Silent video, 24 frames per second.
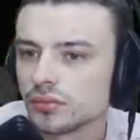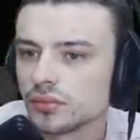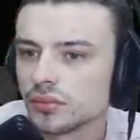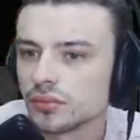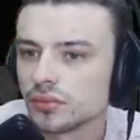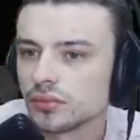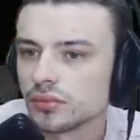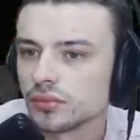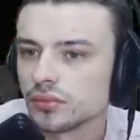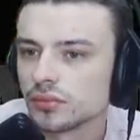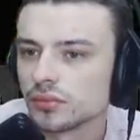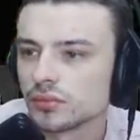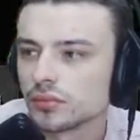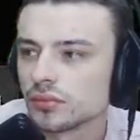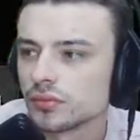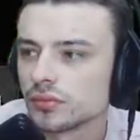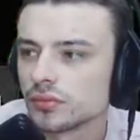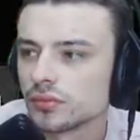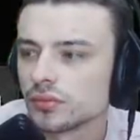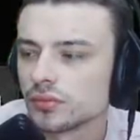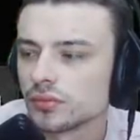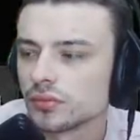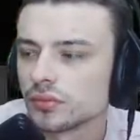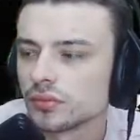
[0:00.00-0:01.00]

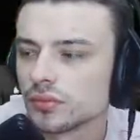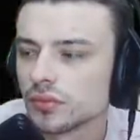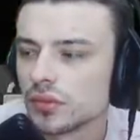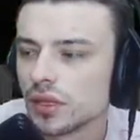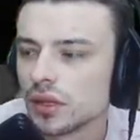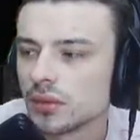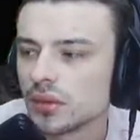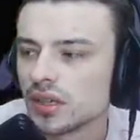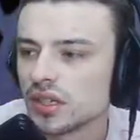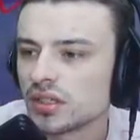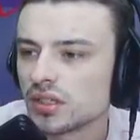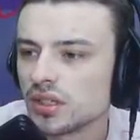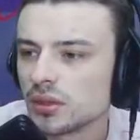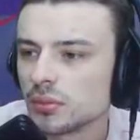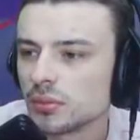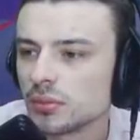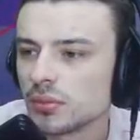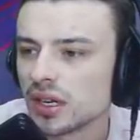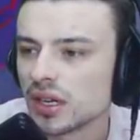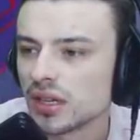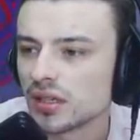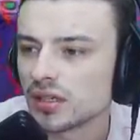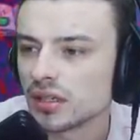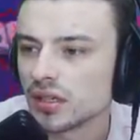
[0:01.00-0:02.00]
I make sleeping
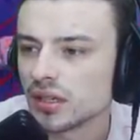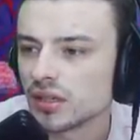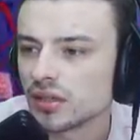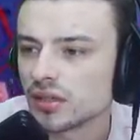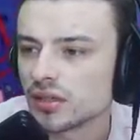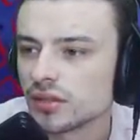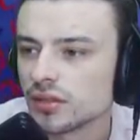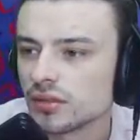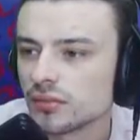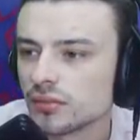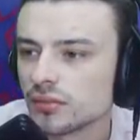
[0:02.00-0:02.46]
bags. Nice.